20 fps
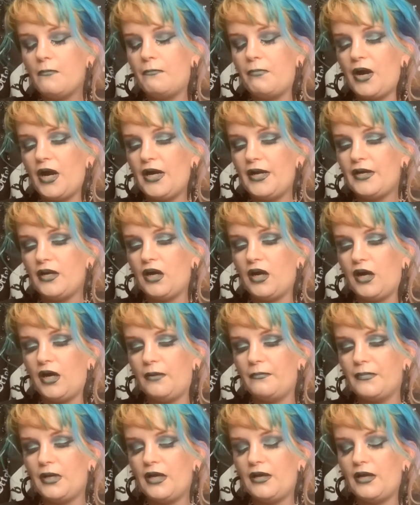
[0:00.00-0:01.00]
But
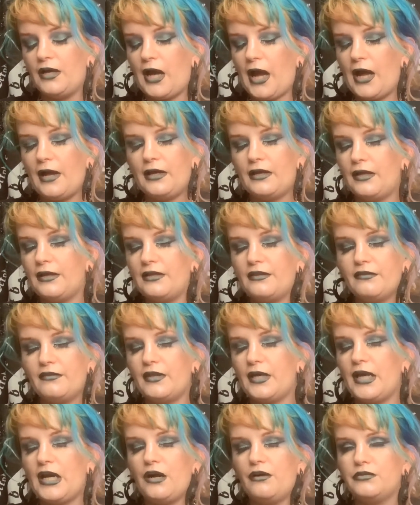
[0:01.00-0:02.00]
um, I,
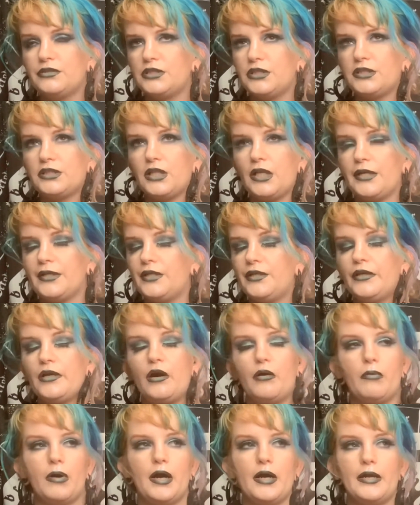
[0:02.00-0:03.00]
then I was just like, you
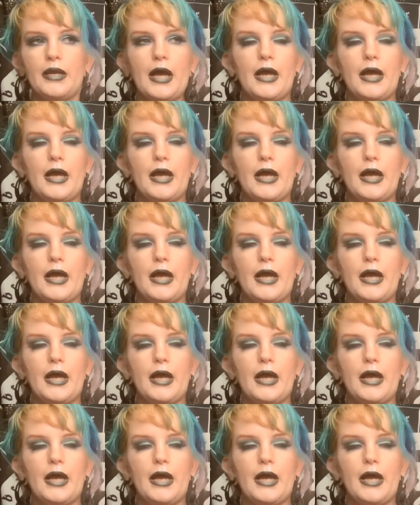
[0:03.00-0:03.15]
know what?